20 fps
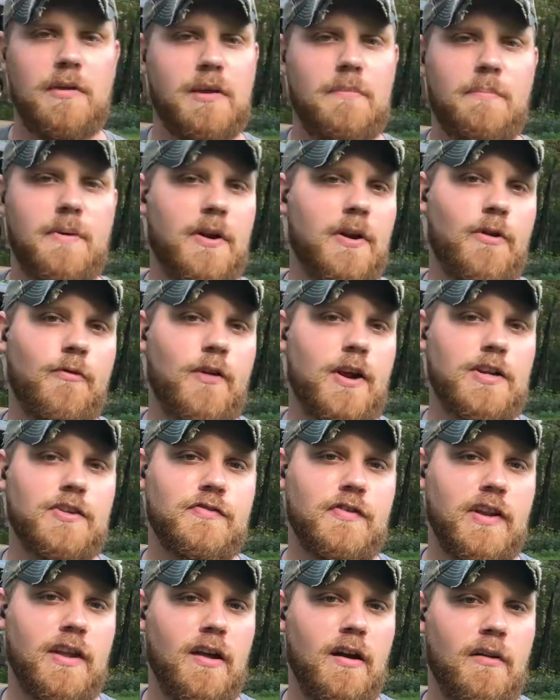a Bearded Wretch
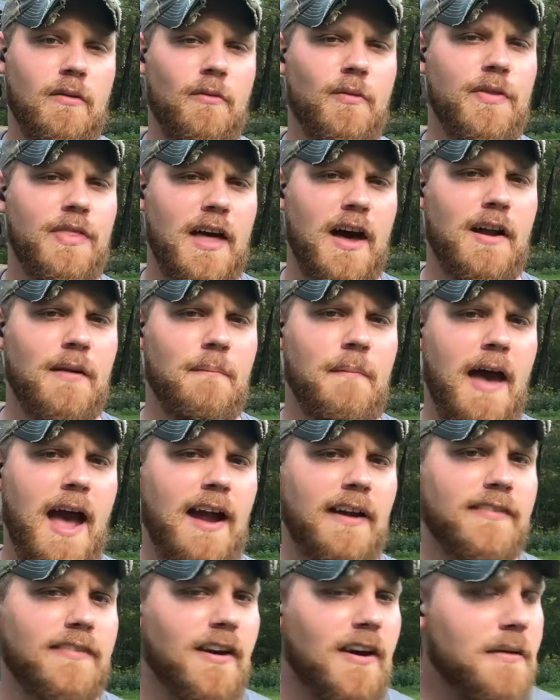video without a
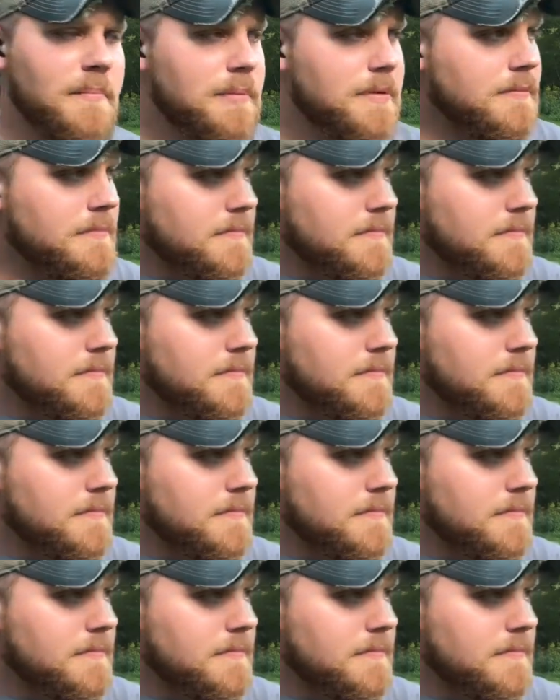mag dump.